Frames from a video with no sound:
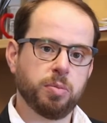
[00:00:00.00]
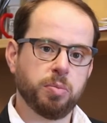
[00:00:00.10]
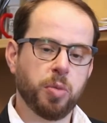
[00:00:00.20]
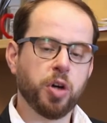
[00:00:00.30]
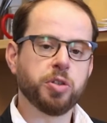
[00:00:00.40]

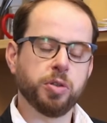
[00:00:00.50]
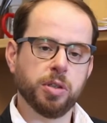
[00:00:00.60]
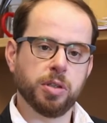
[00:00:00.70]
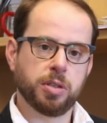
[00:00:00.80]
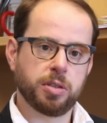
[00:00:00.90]

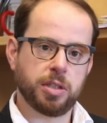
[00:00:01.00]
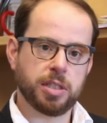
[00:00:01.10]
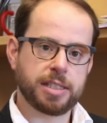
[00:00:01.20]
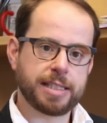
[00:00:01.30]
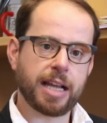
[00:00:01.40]
model
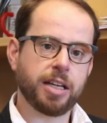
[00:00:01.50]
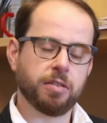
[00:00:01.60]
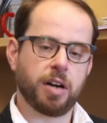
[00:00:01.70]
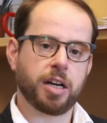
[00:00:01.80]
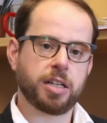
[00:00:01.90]
the
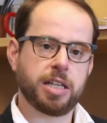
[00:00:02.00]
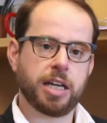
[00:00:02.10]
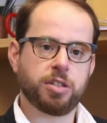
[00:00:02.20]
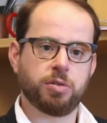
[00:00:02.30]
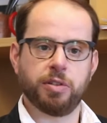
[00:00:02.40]
cellular
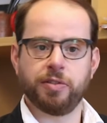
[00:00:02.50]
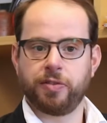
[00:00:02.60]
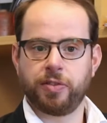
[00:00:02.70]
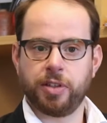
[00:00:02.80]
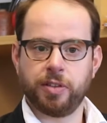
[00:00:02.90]
architecture
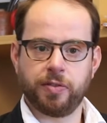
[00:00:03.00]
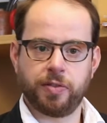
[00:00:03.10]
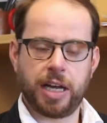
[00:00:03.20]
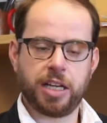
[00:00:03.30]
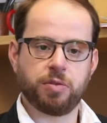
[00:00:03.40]

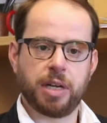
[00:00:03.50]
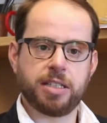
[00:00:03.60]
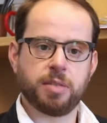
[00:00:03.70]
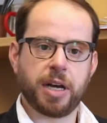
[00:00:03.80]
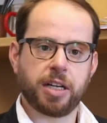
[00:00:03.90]
of
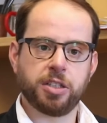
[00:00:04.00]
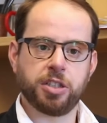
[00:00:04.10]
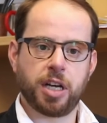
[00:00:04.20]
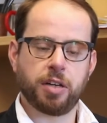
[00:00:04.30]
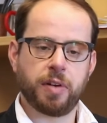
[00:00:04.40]
age-related macular
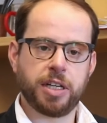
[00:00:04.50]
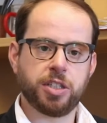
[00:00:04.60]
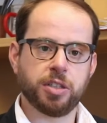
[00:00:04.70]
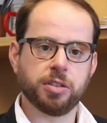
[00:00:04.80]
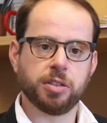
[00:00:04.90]

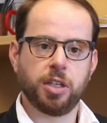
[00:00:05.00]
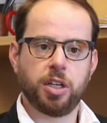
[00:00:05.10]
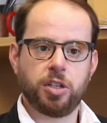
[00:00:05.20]
degeneration